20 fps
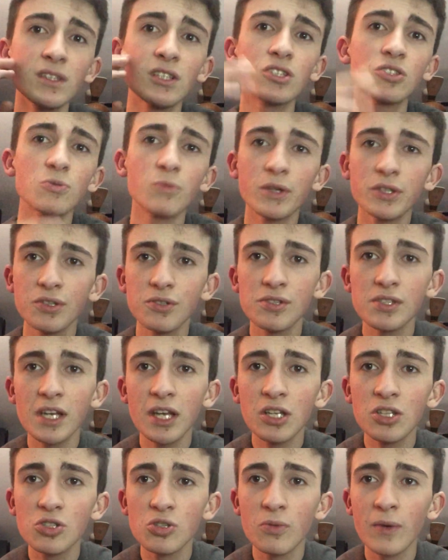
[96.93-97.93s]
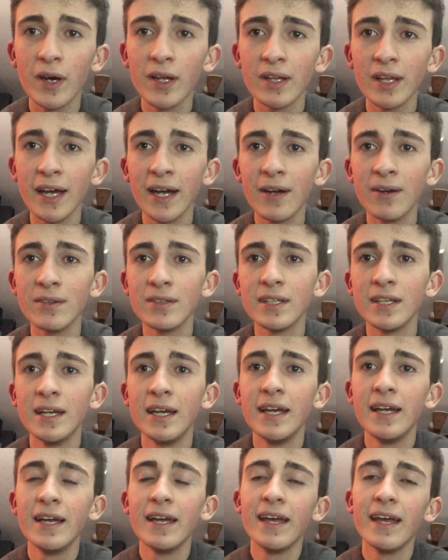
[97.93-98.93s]
So when you take Joel out
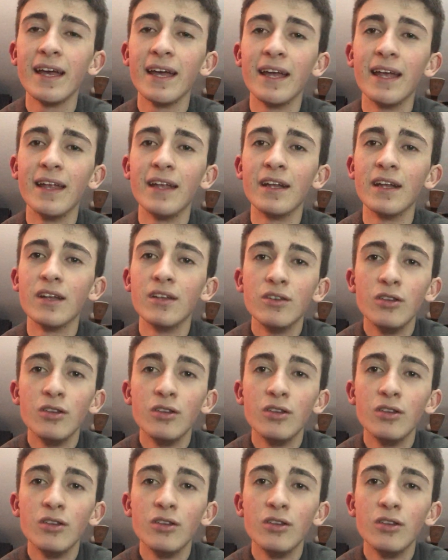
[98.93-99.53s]
and